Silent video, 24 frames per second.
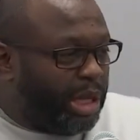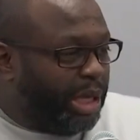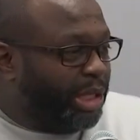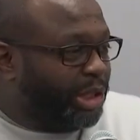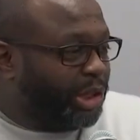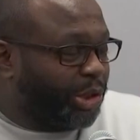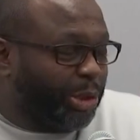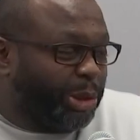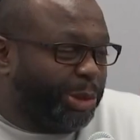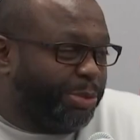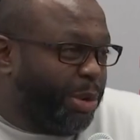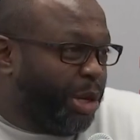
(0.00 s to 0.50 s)

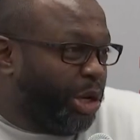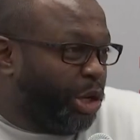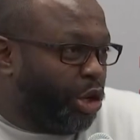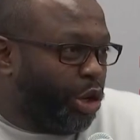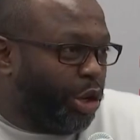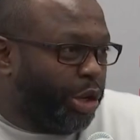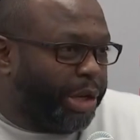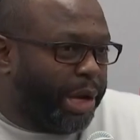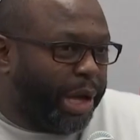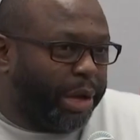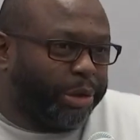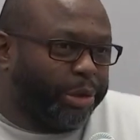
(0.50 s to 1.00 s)
And so it's been
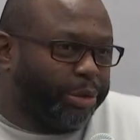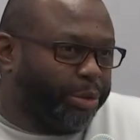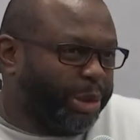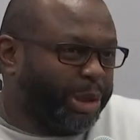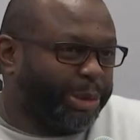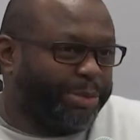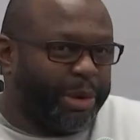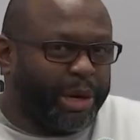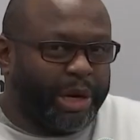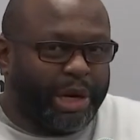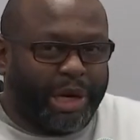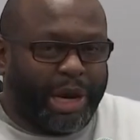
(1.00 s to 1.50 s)
good. Now, do we
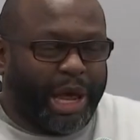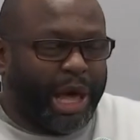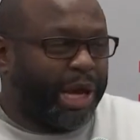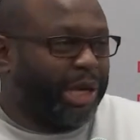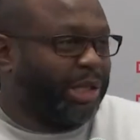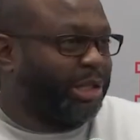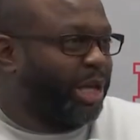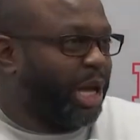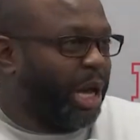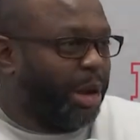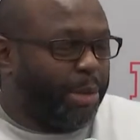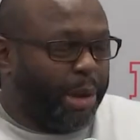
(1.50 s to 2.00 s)
spend a lot
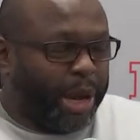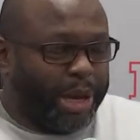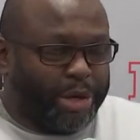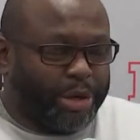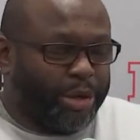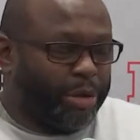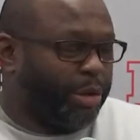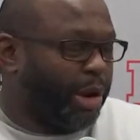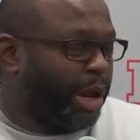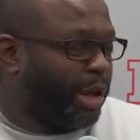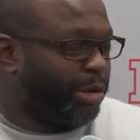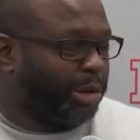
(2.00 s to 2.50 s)
of time? I
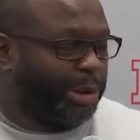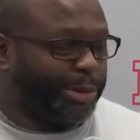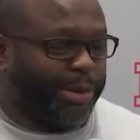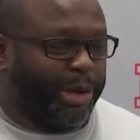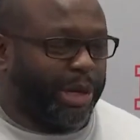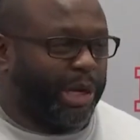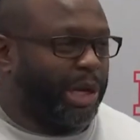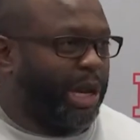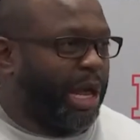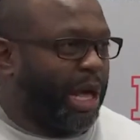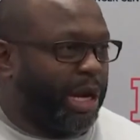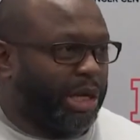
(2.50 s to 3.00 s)
don't
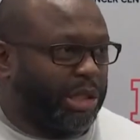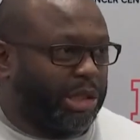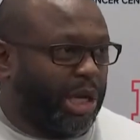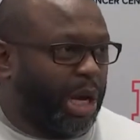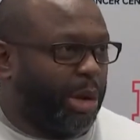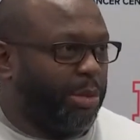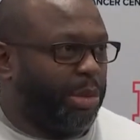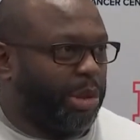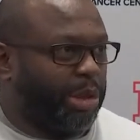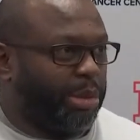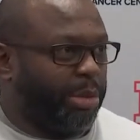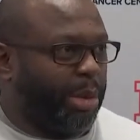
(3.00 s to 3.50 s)
spend a lot of
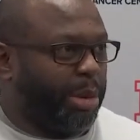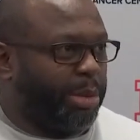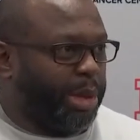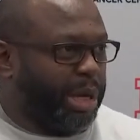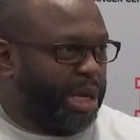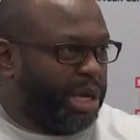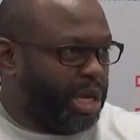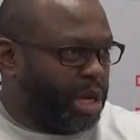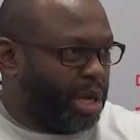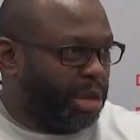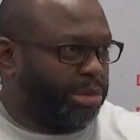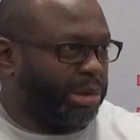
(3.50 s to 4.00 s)
time with him. I mean,
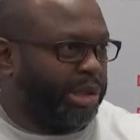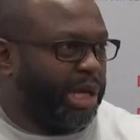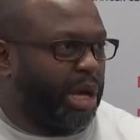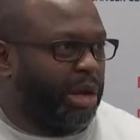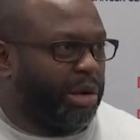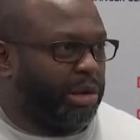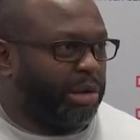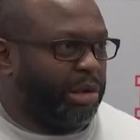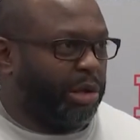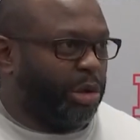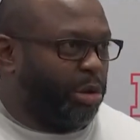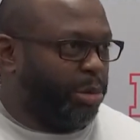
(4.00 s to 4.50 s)
he comes
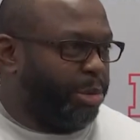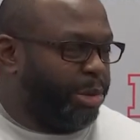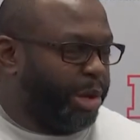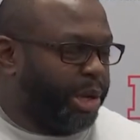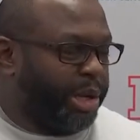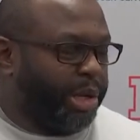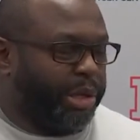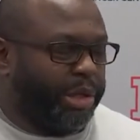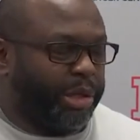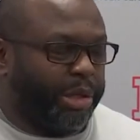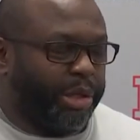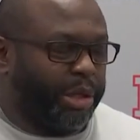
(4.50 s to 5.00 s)
down a little
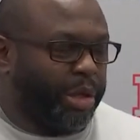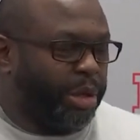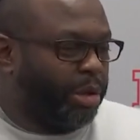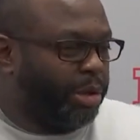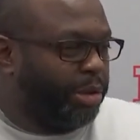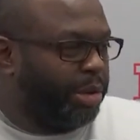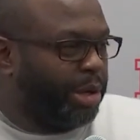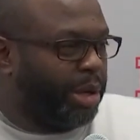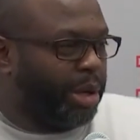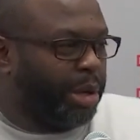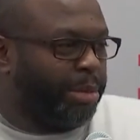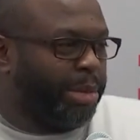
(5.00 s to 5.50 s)
bit, you
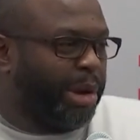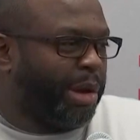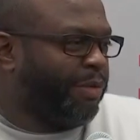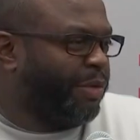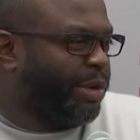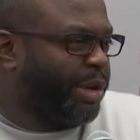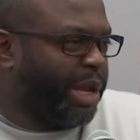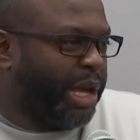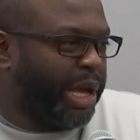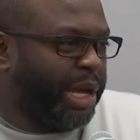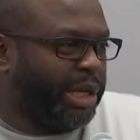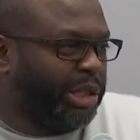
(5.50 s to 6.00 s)
know,
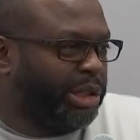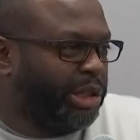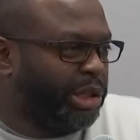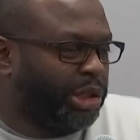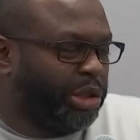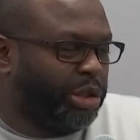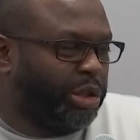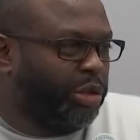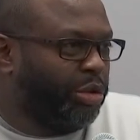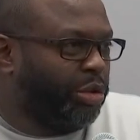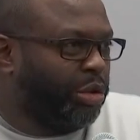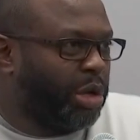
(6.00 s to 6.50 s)
every day
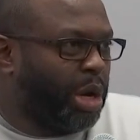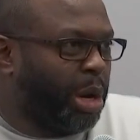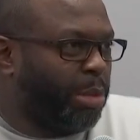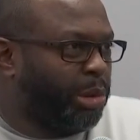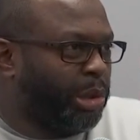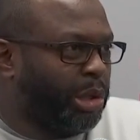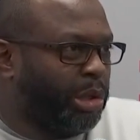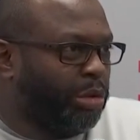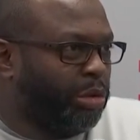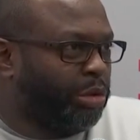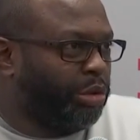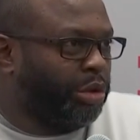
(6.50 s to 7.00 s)
just to do a
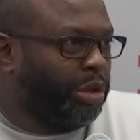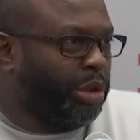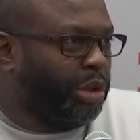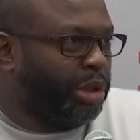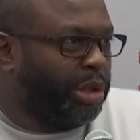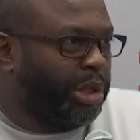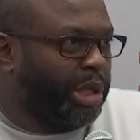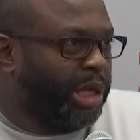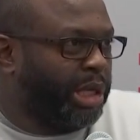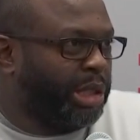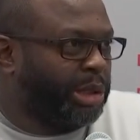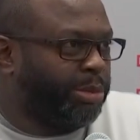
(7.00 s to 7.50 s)
couple little
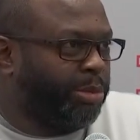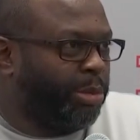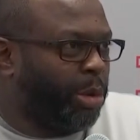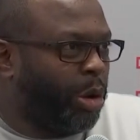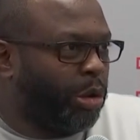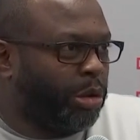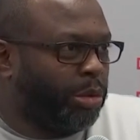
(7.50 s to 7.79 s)
things,